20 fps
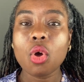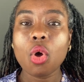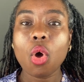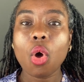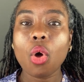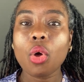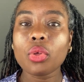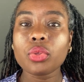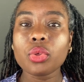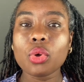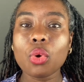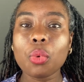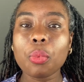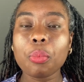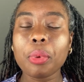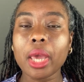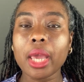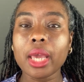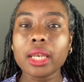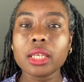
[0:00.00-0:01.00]
Although
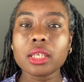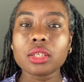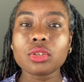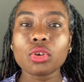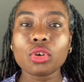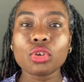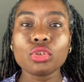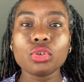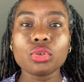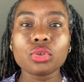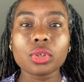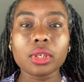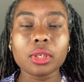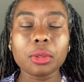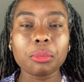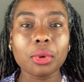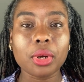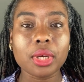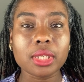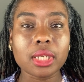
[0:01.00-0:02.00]
pain is not usually
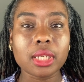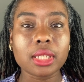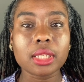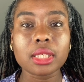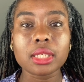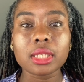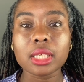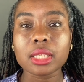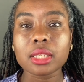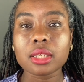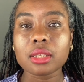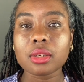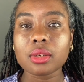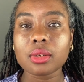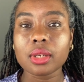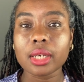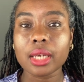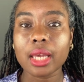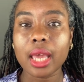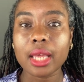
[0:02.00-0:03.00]
present in
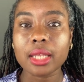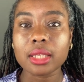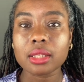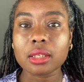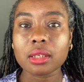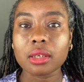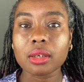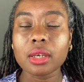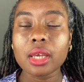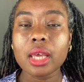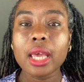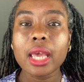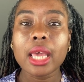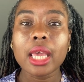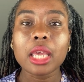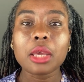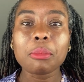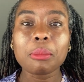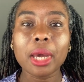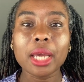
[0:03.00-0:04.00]
testicular cancer,
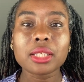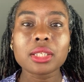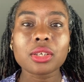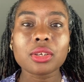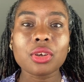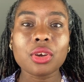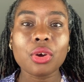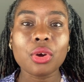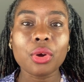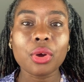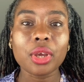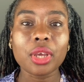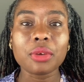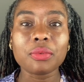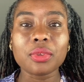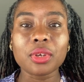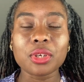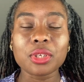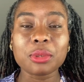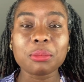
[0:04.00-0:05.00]
it might occur if
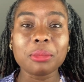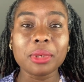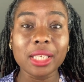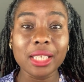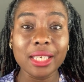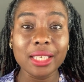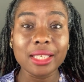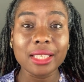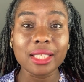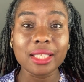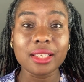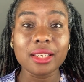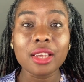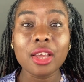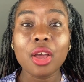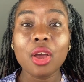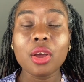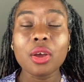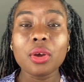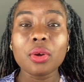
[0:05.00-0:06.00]
there is bleeding
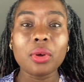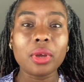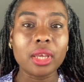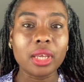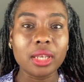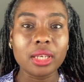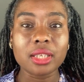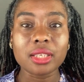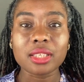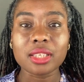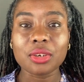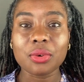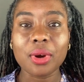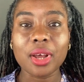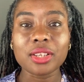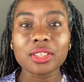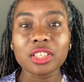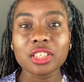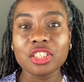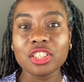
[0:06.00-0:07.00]
in the
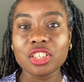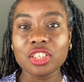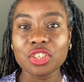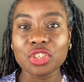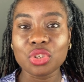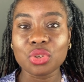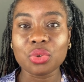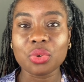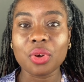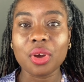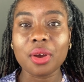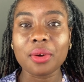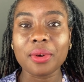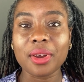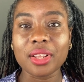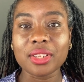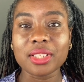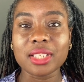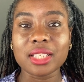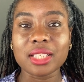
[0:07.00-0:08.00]
surrounding tissue
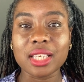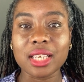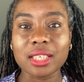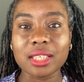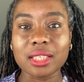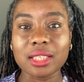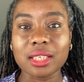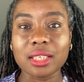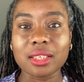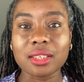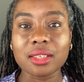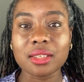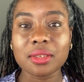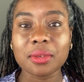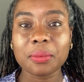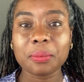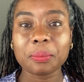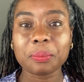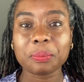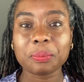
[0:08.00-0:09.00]
around the testes.
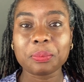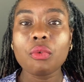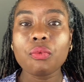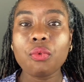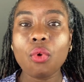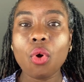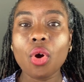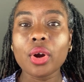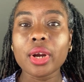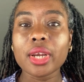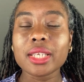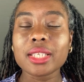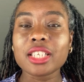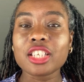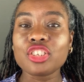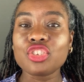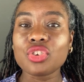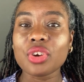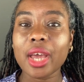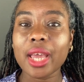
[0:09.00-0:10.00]
Four is a
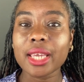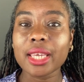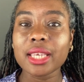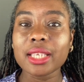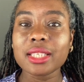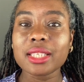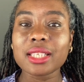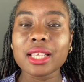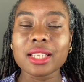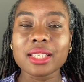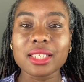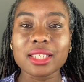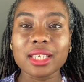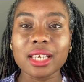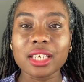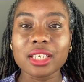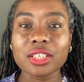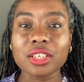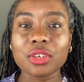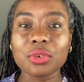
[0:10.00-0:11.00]
dragging
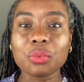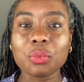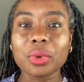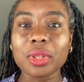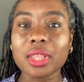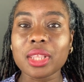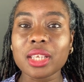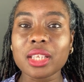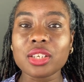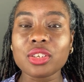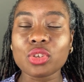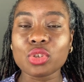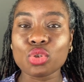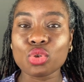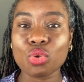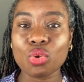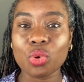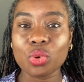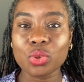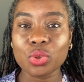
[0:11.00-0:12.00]
sensation within the
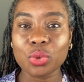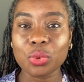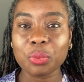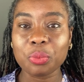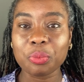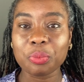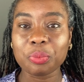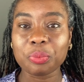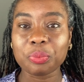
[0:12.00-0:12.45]
scrotum.